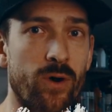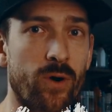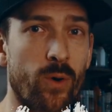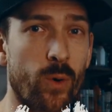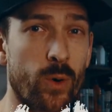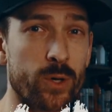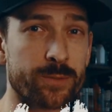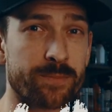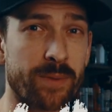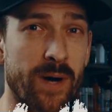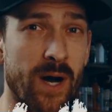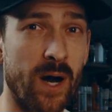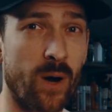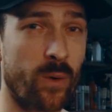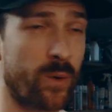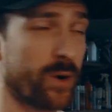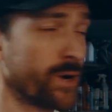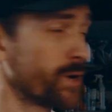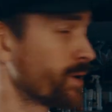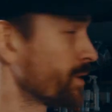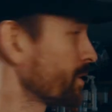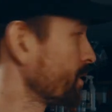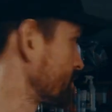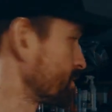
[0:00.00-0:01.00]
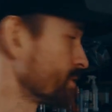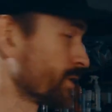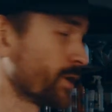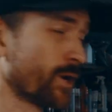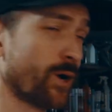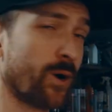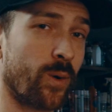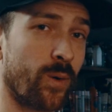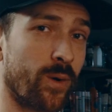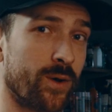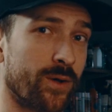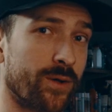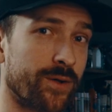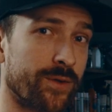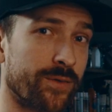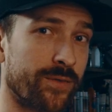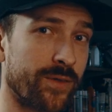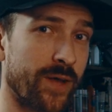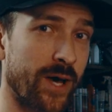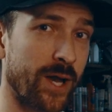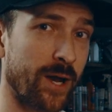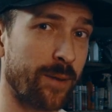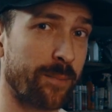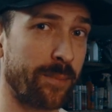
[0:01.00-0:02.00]
horsepower, so
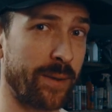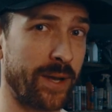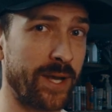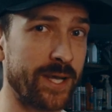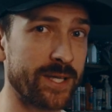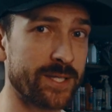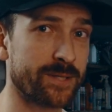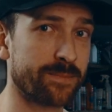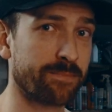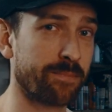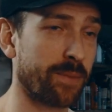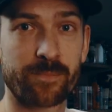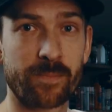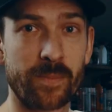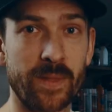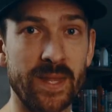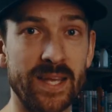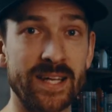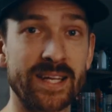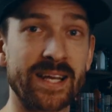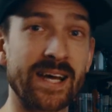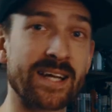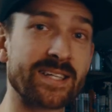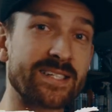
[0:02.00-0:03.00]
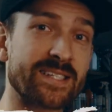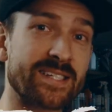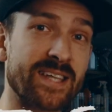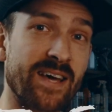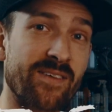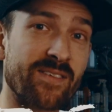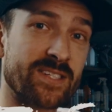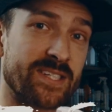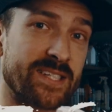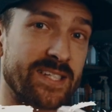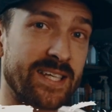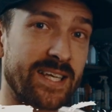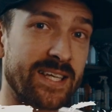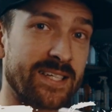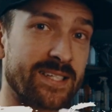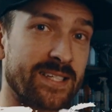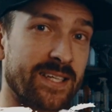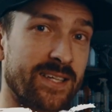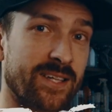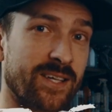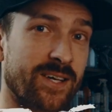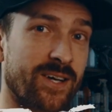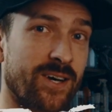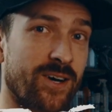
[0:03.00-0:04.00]
not a beast. It got 7 seats
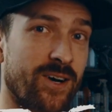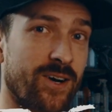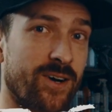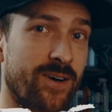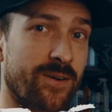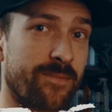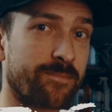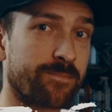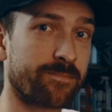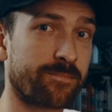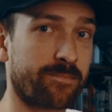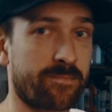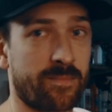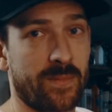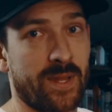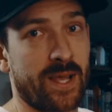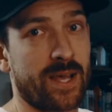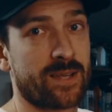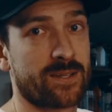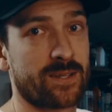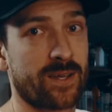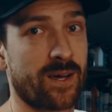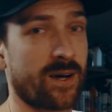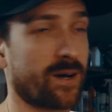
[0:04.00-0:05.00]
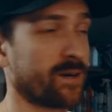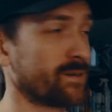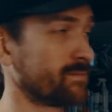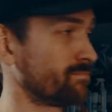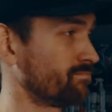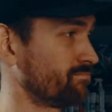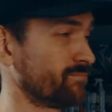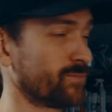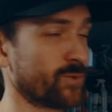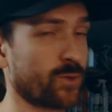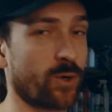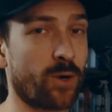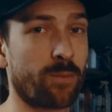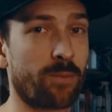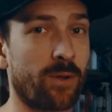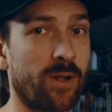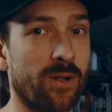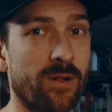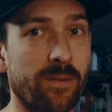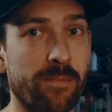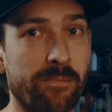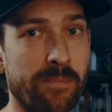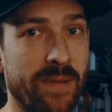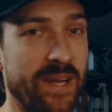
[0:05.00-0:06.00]
in the car. That's a
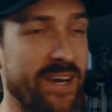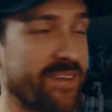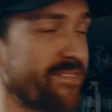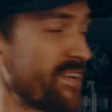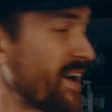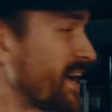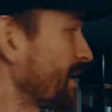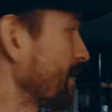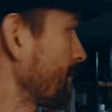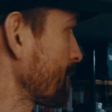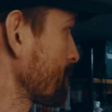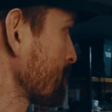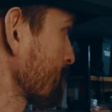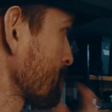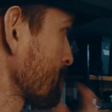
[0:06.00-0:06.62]
normal minivan.